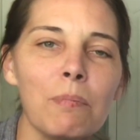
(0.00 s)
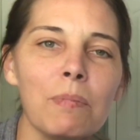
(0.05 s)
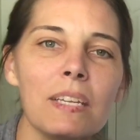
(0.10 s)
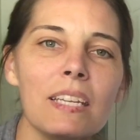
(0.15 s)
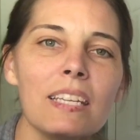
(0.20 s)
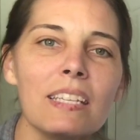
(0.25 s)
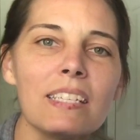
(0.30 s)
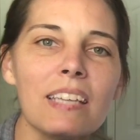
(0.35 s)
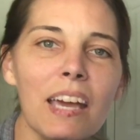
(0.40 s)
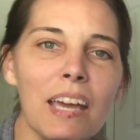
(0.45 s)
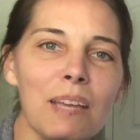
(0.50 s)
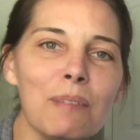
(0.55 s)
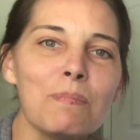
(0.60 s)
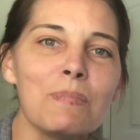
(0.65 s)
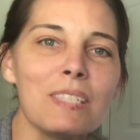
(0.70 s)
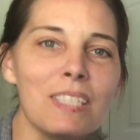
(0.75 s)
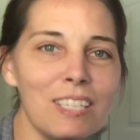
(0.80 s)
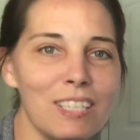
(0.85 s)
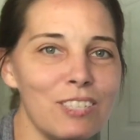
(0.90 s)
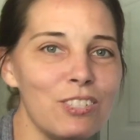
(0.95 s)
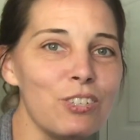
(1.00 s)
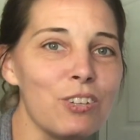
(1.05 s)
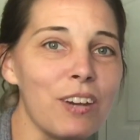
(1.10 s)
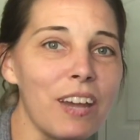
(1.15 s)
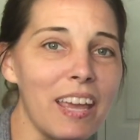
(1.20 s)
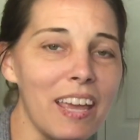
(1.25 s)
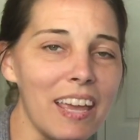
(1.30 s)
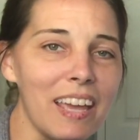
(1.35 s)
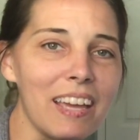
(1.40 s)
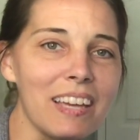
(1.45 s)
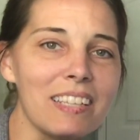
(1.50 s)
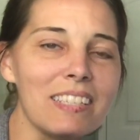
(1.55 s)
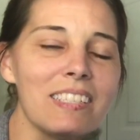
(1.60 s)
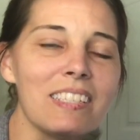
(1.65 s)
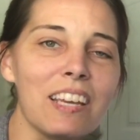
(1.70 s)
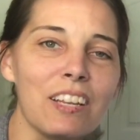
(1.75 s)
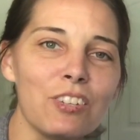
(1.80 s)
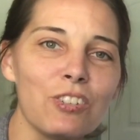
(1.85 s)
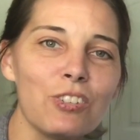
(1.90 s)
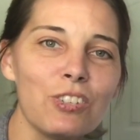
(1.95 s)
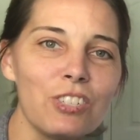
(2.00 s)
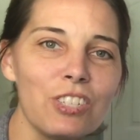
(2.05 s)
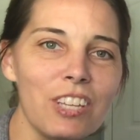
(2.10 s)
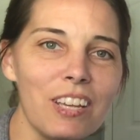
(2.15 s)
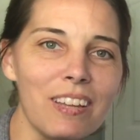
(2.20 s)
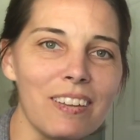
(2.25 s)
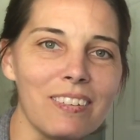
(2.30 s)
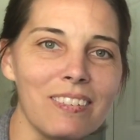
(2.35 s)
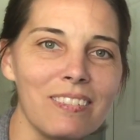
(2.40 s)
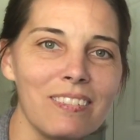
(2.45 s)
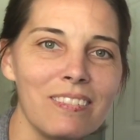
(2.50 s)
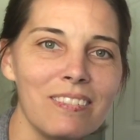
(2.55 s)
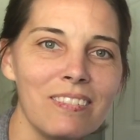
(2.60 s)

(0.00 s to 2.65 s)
many times did your hand touch your chin?